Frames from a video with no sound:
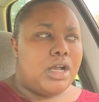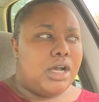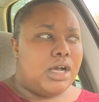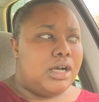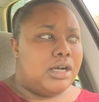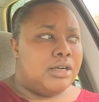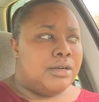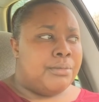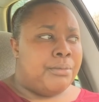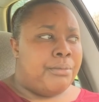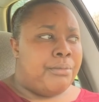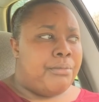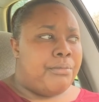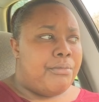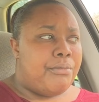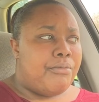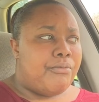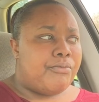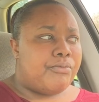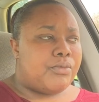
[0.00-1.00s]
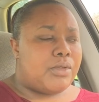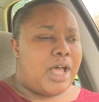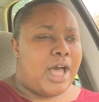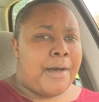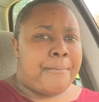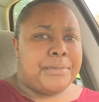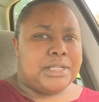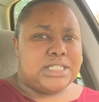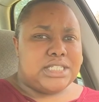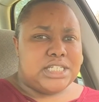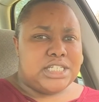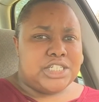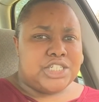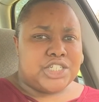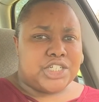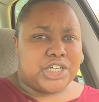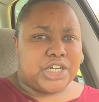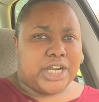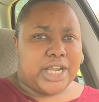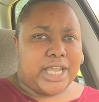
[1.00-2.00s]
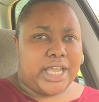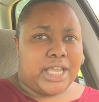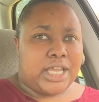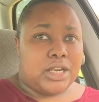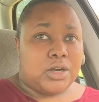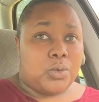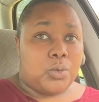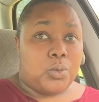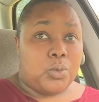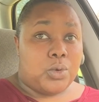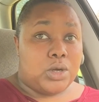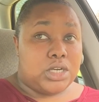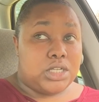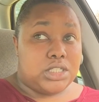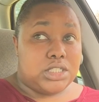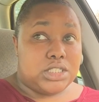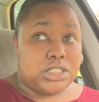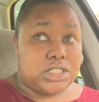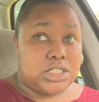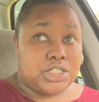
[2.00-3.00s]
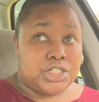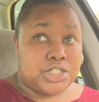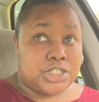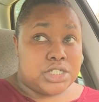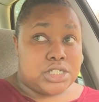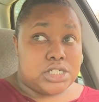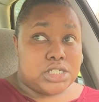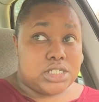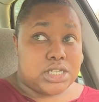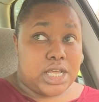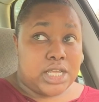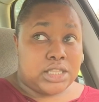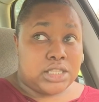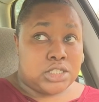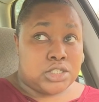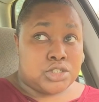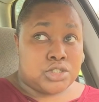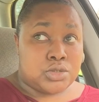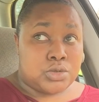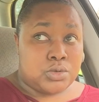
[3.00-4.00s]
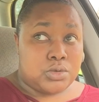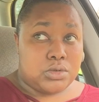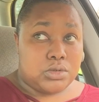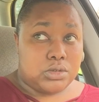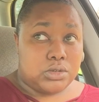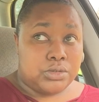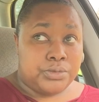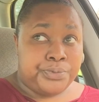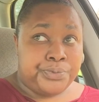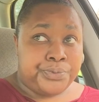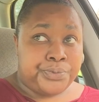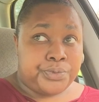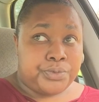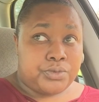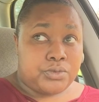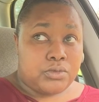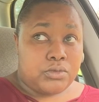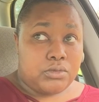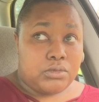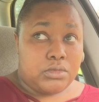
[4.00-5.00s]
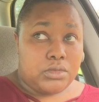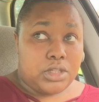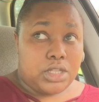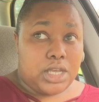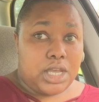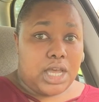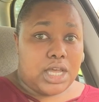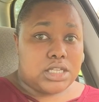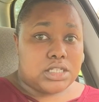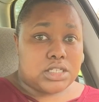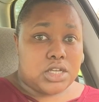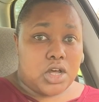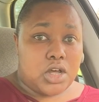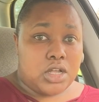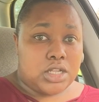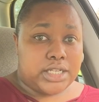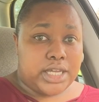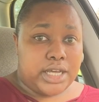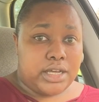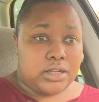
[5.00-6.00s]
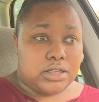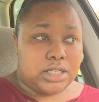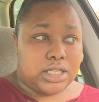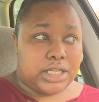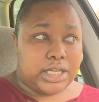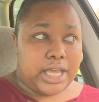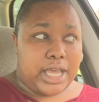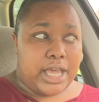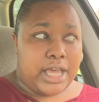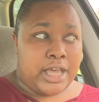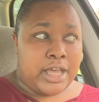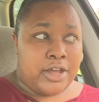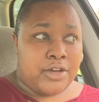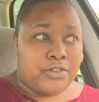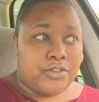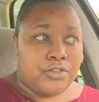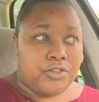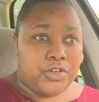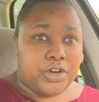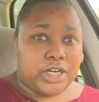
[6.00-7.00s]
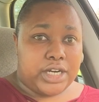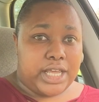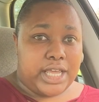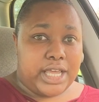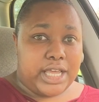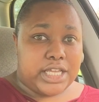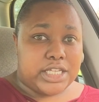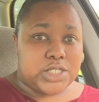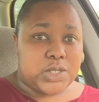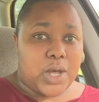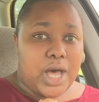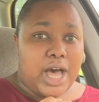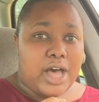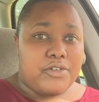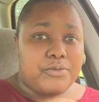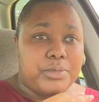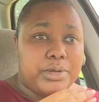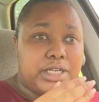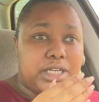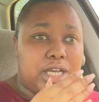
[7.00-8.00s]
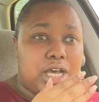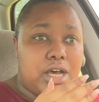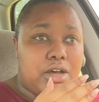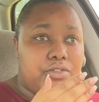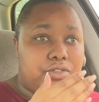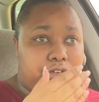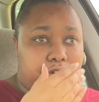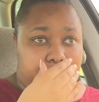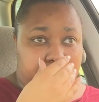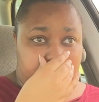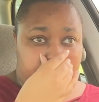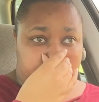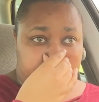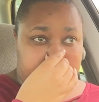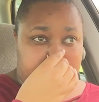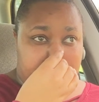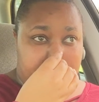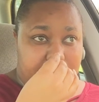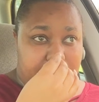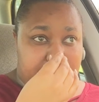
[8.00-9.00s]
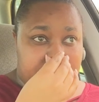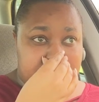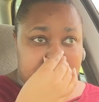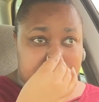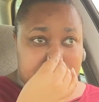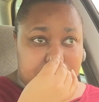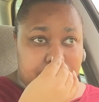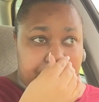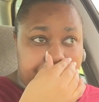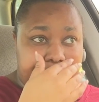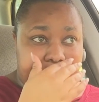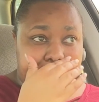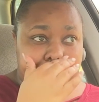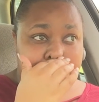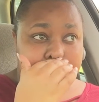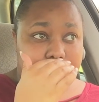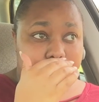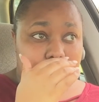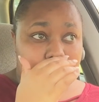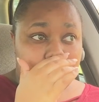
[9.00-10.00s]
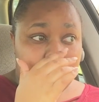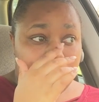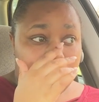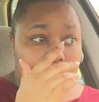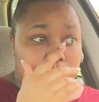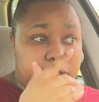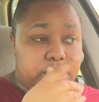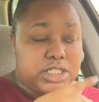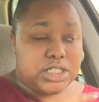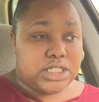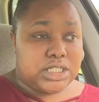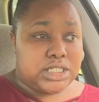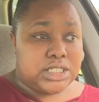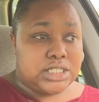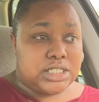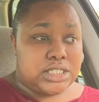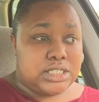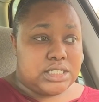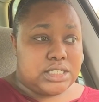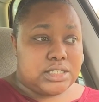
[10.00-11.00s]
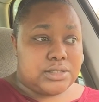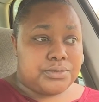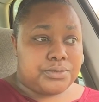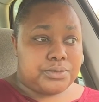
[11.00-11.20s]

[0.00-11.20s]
I'm a teacher, and one of the teachers at this school has called out like every day, so I've been covering her class, which is